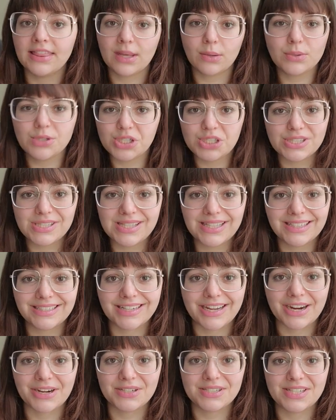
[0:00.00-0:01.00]
And that was just the
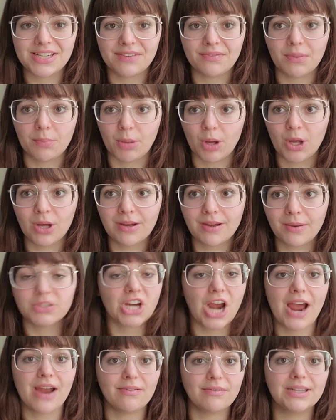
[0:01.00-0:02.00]
entirety of the book,
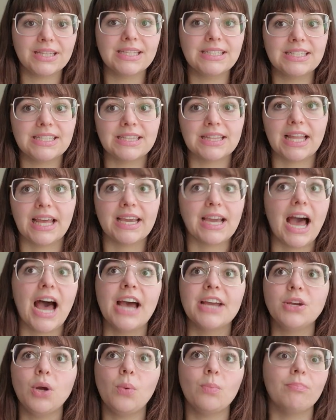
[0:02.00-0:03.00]
which I really didn't like.
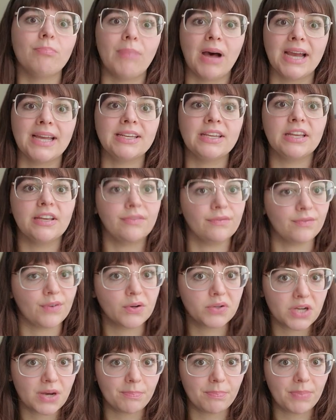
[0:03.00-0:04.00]
I don't mind
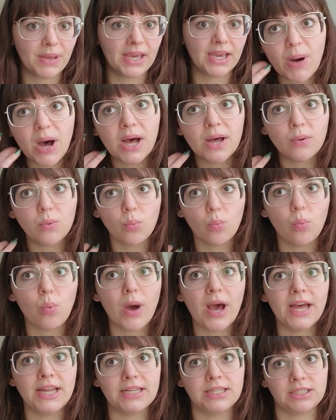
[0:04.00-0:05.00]
info dumping, but
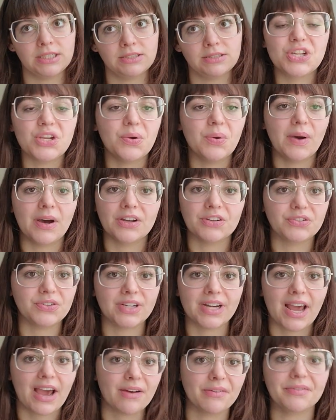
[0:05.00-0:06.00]
when
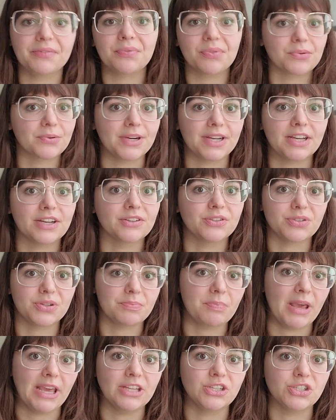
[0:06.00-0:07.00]
200 out of
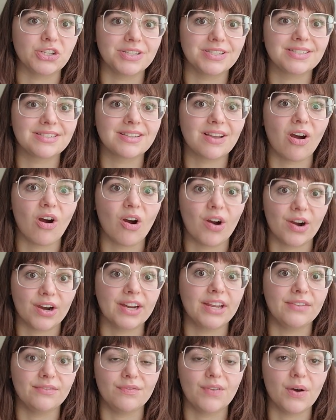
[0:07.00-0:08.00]
300 pages are
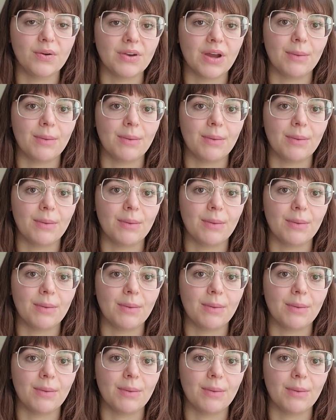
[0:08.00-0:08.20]
info